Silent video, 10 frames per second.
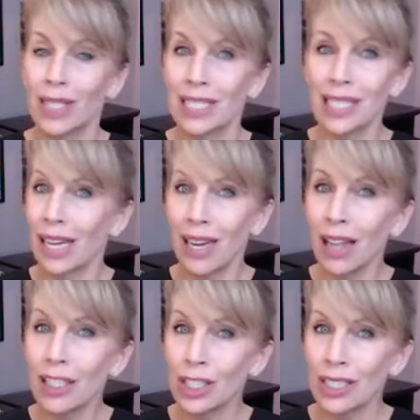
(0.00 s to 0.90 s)
A
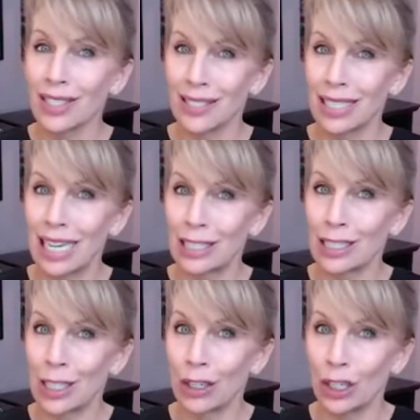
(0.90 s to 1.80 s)
psychologist doesn't
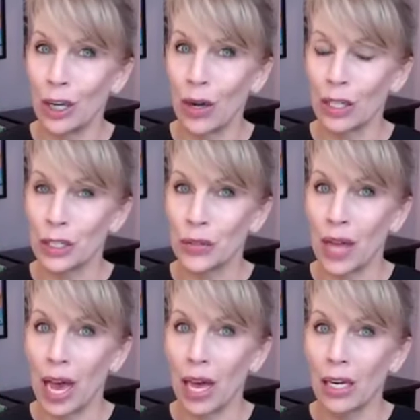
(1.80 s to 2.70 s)
necessarily know how to do
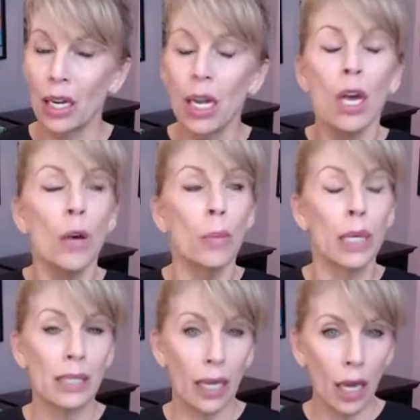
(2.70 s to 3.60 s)
that,
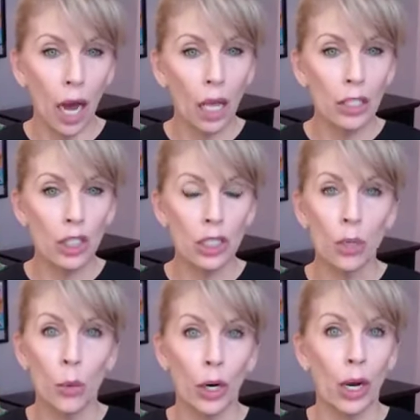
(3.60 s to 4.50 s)
but a psychologist
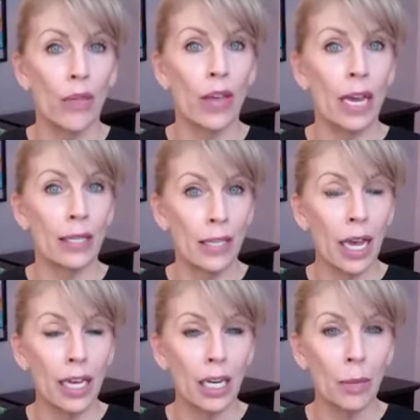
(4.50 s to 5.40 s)
can work on the
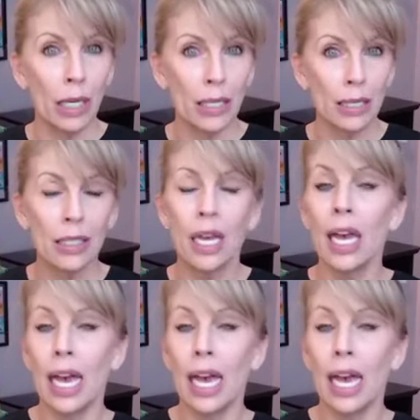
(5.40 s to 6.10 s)
anxiety piece.